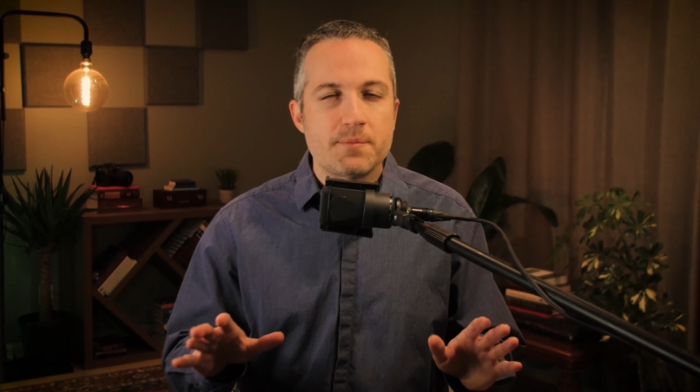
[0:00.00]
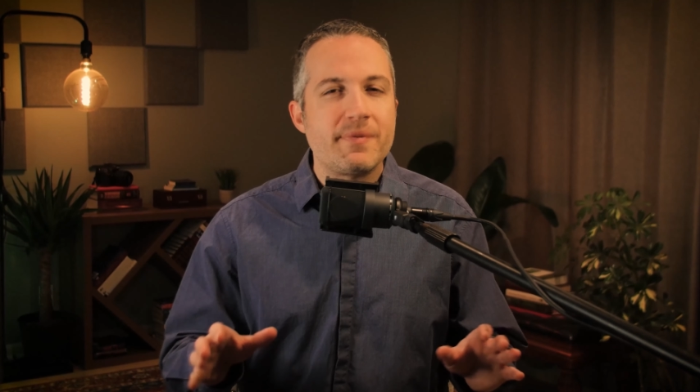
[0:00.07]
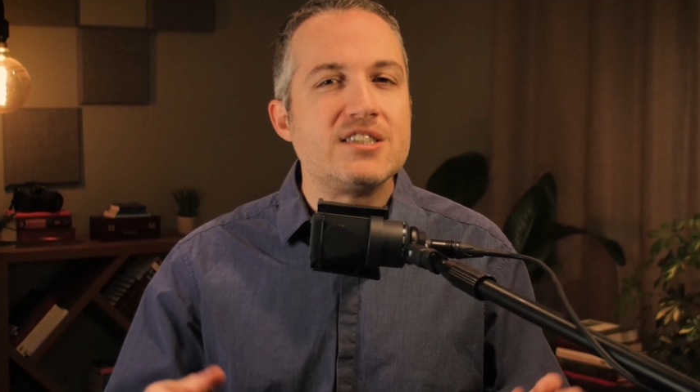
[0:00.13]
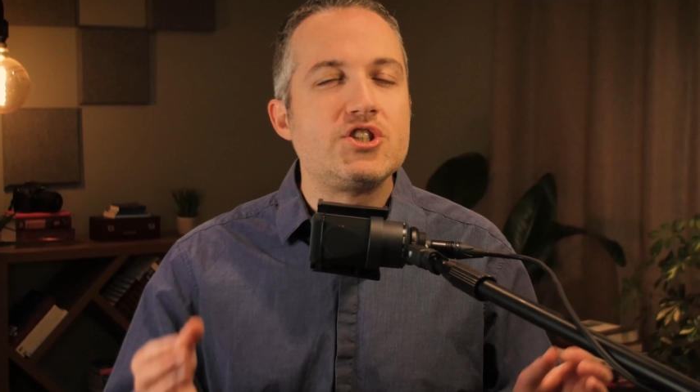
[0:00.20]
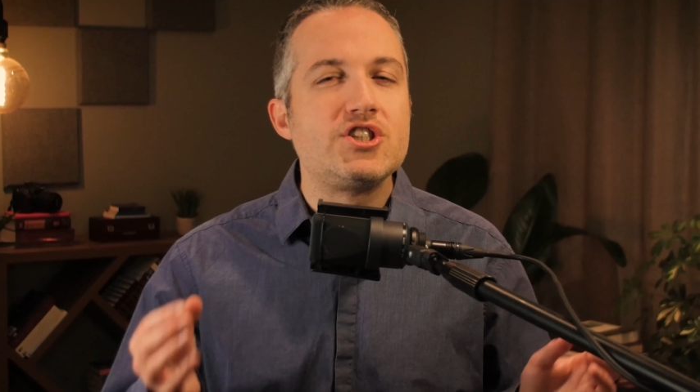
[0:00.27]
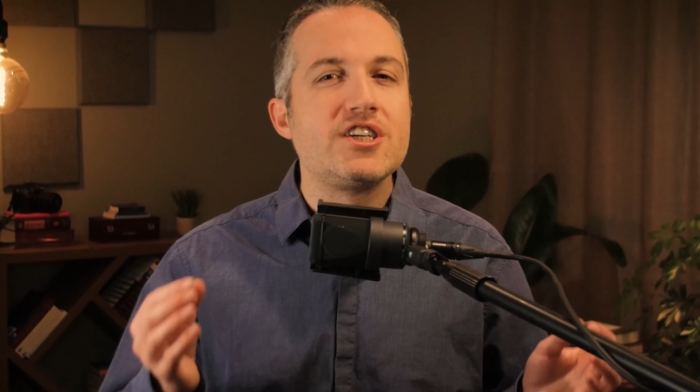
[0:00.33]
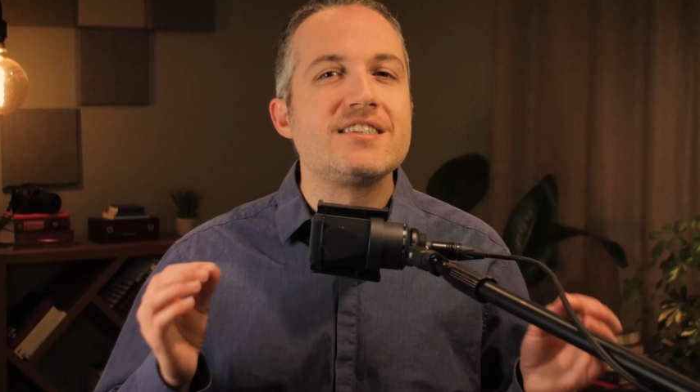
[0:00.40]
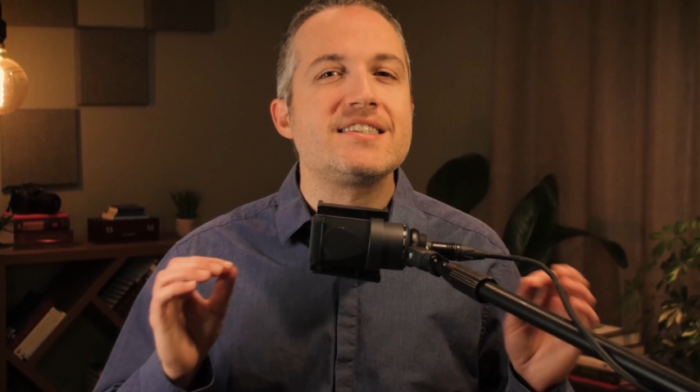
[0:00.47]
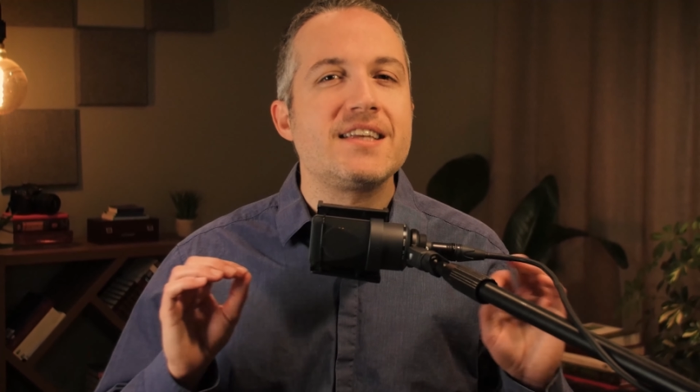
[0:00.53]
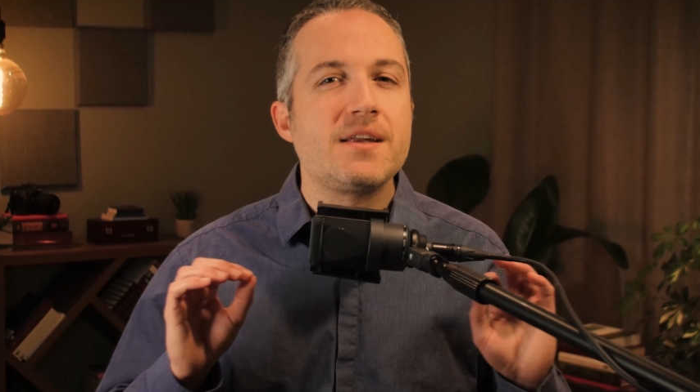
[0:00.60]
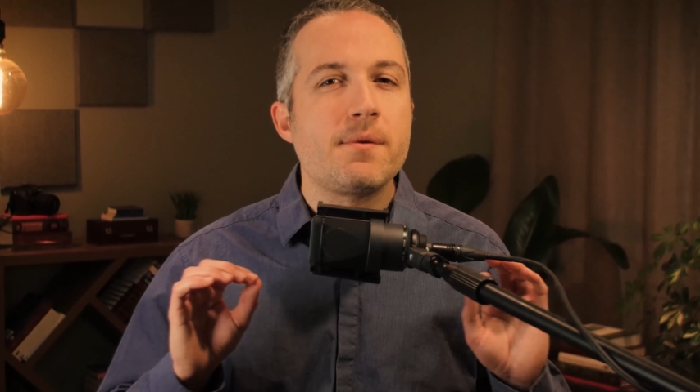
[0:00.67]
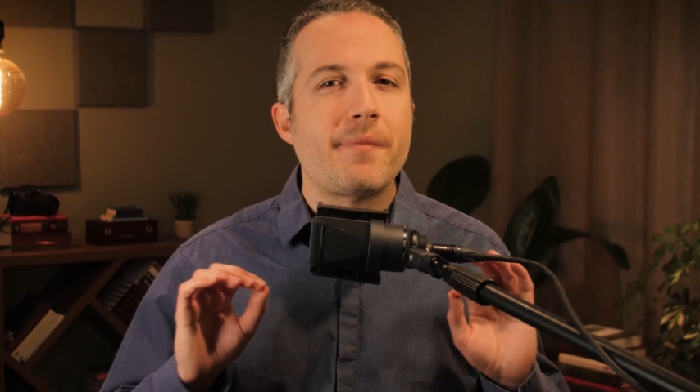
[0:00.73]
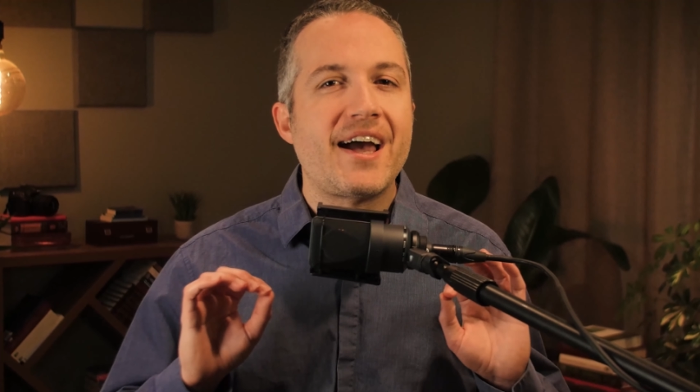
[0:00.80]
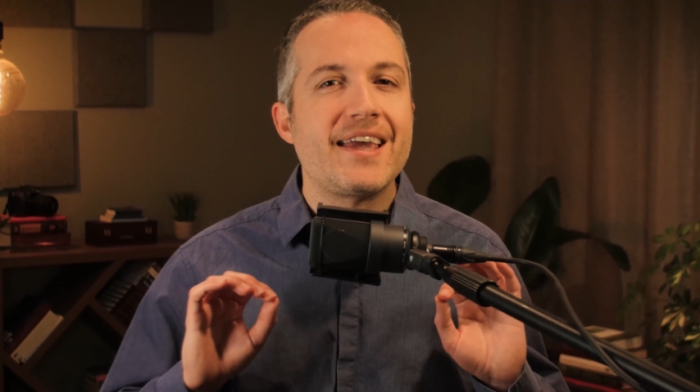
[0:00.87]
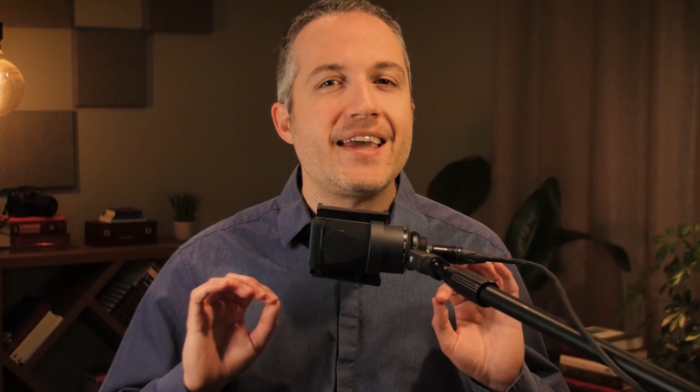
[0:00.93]
but just
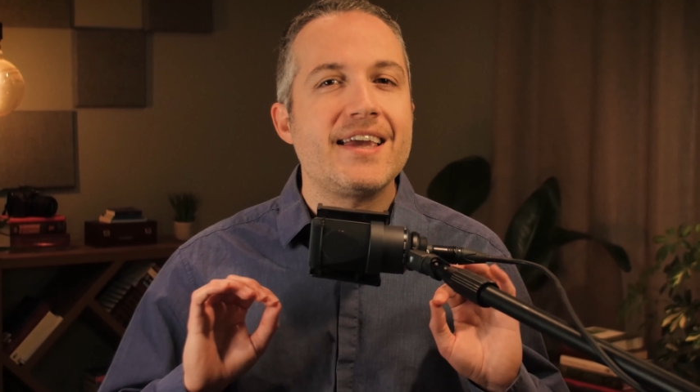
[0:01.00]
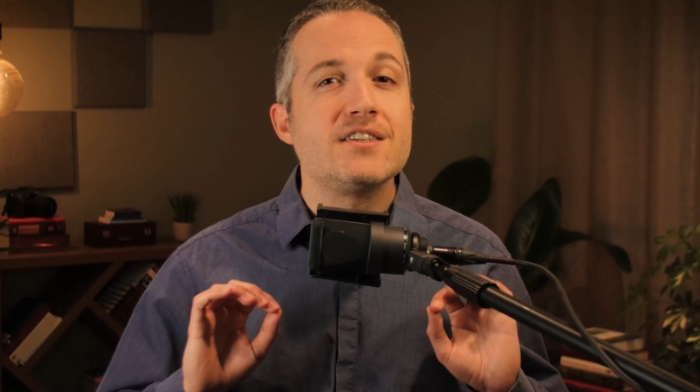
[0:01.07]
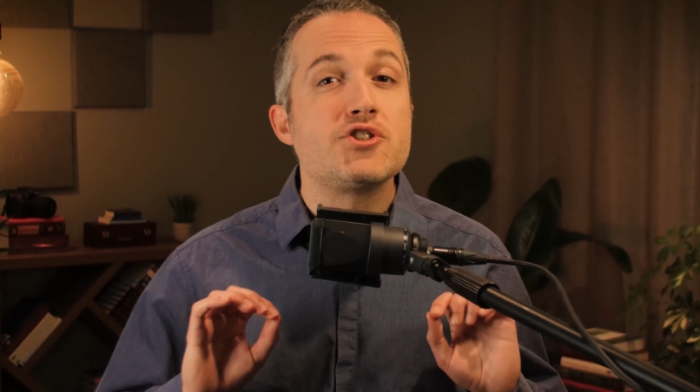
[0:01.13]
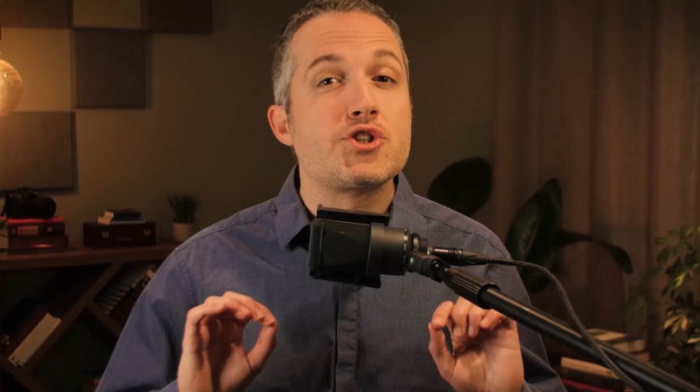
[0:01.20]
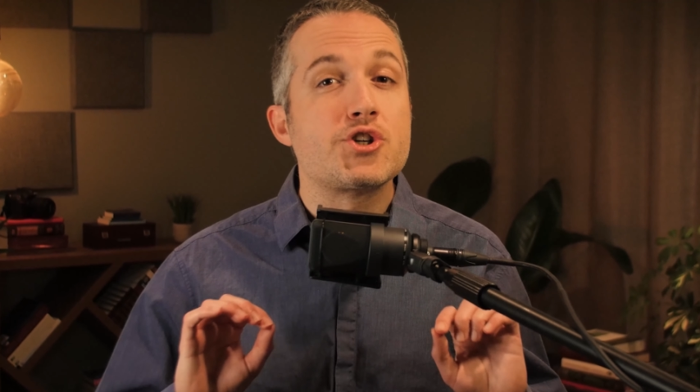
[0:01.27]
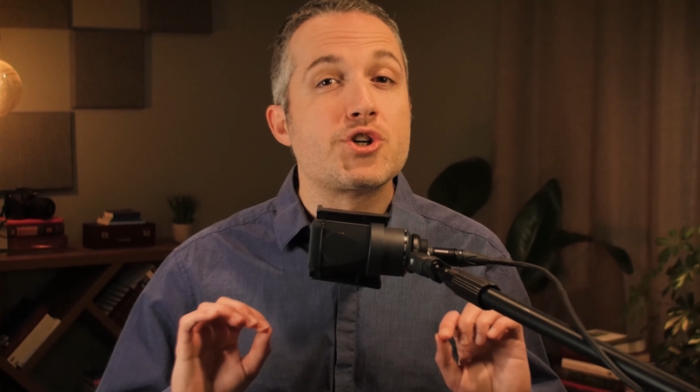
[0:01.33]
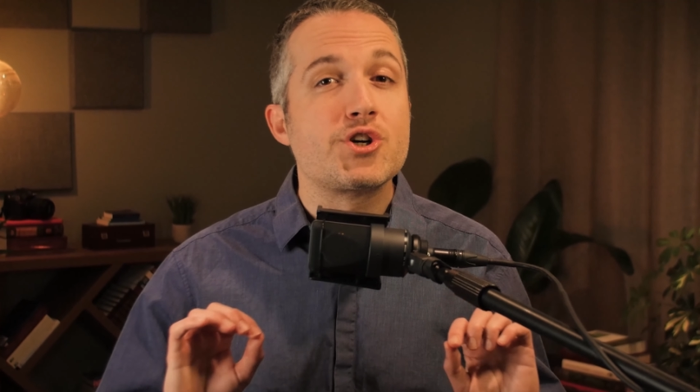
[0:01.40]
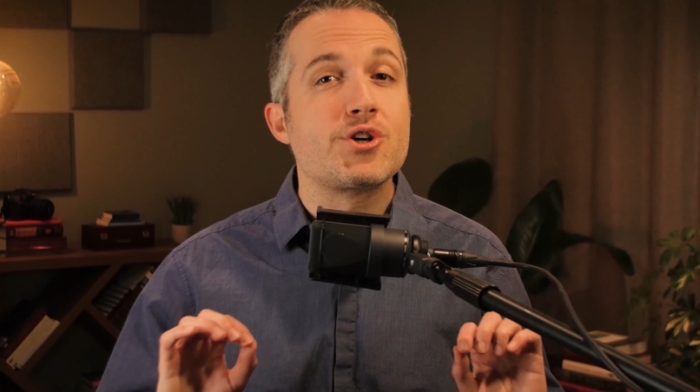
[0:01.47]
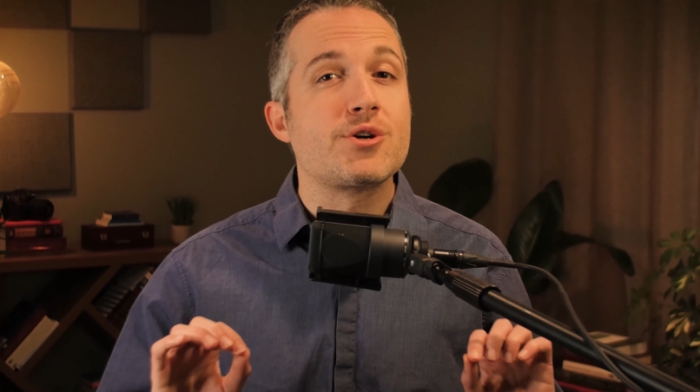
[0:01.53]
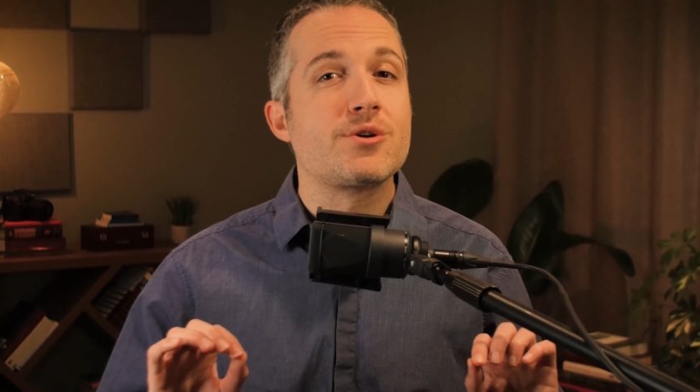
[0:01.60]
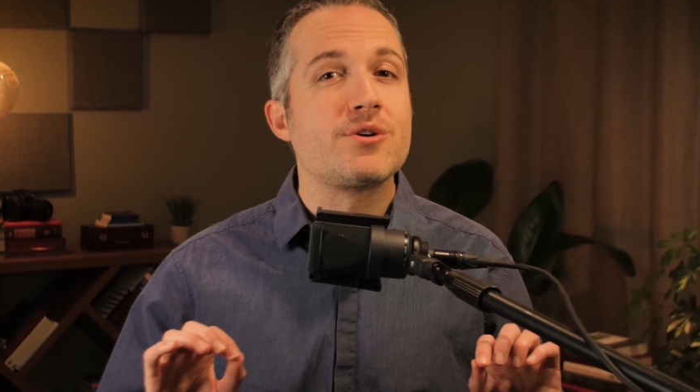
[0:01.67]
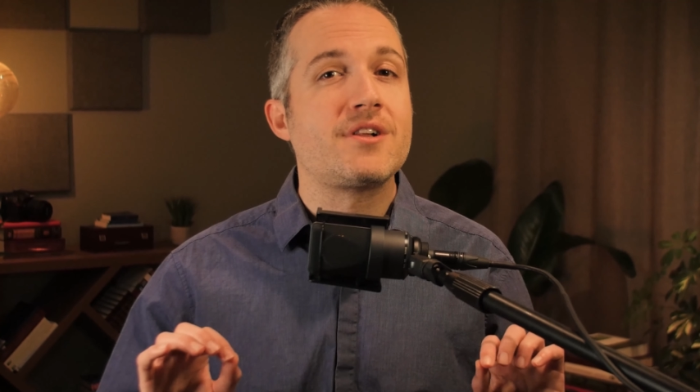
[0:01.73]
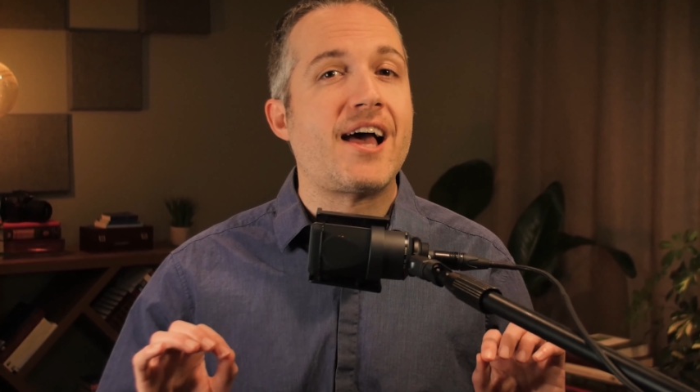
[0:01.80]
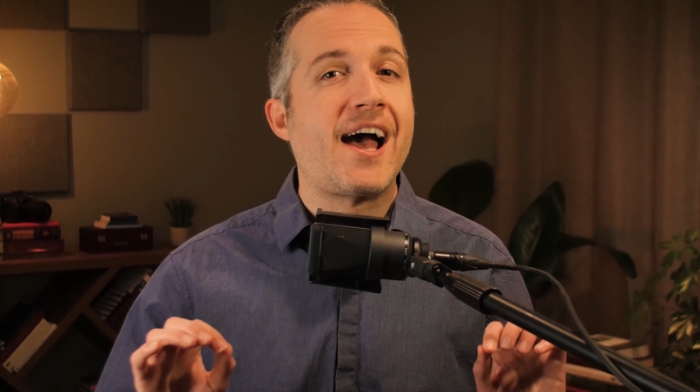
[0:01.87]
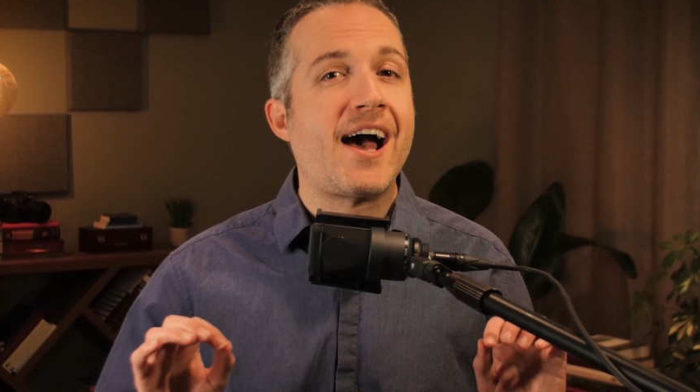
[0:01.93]
in my
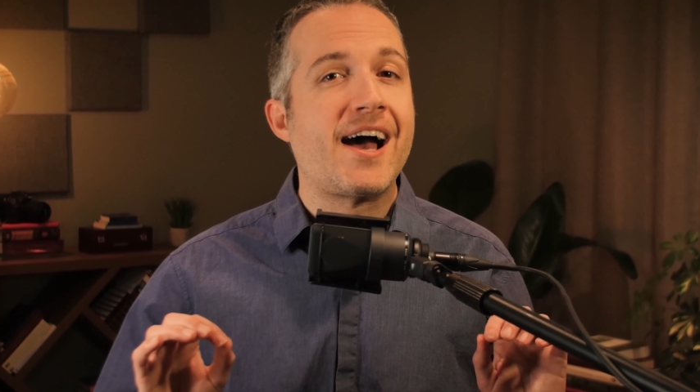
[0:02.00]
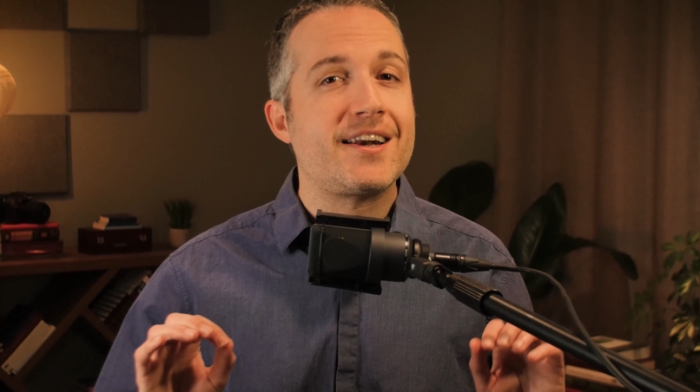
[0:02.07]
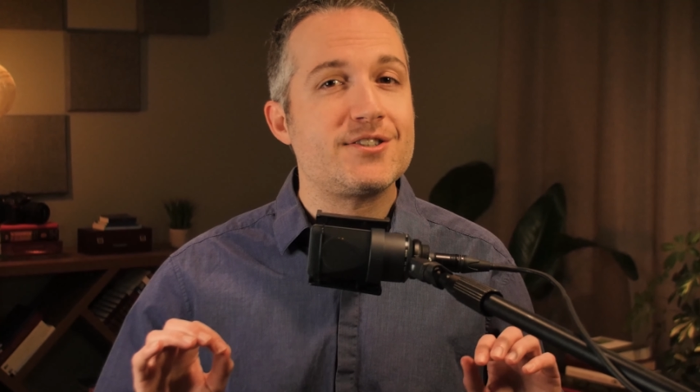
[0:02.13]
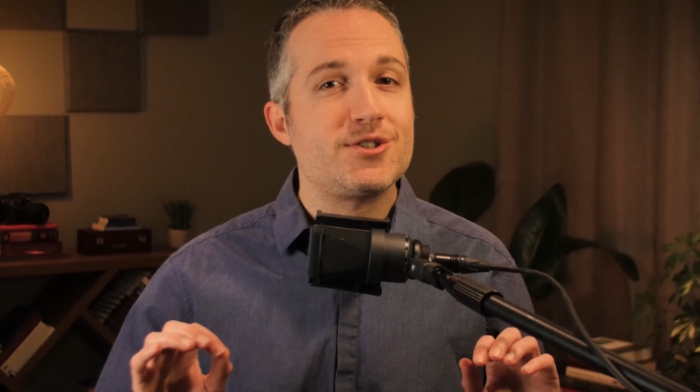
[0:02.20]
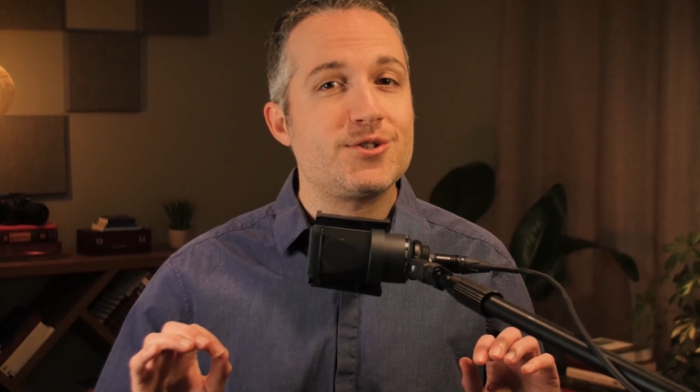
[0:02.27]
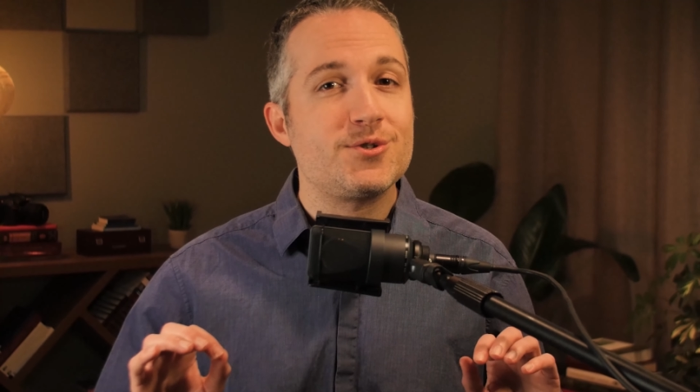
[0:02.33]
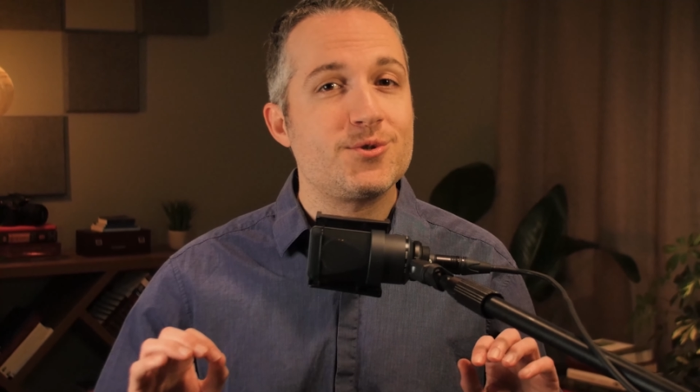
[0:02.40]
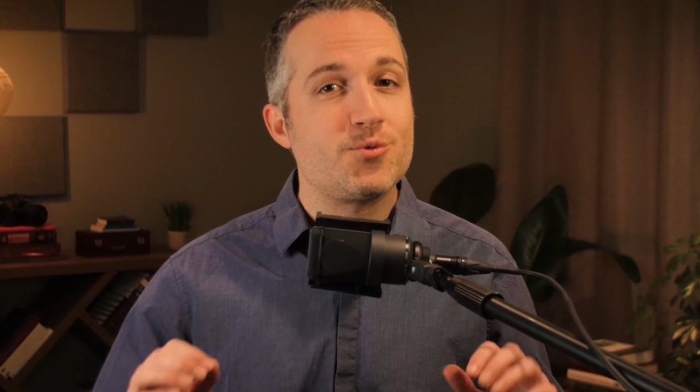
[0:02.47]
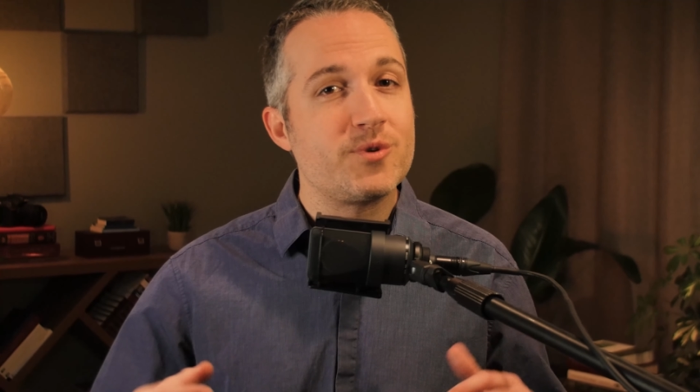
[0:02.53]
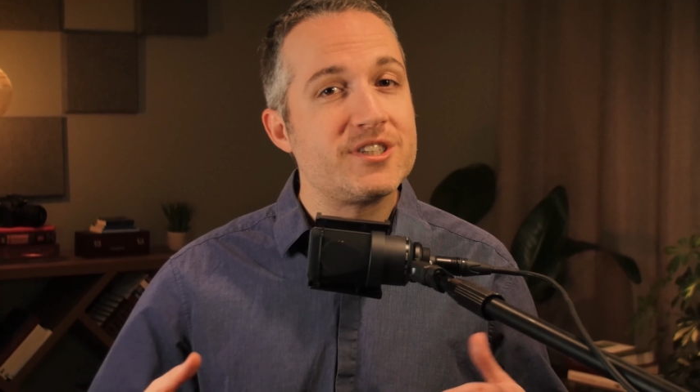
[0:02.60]
internal attitude,